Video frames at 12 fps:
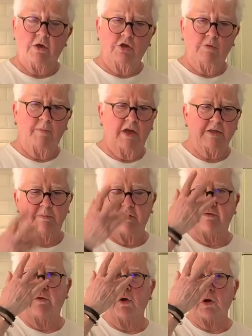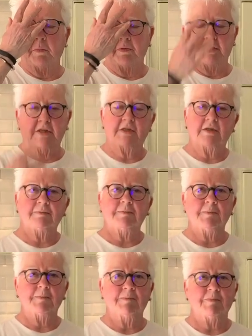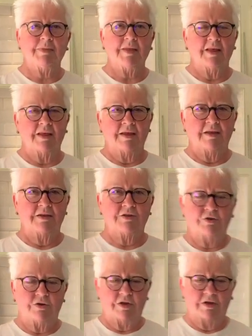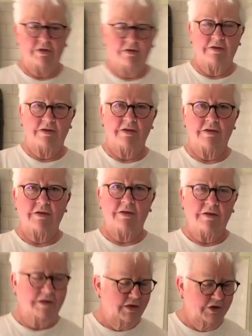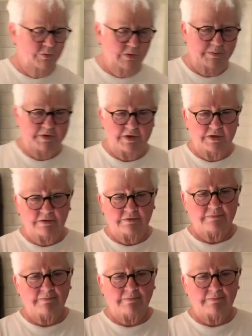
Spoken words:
Could you pass me a fork, please? Sorry, ill-equipped here.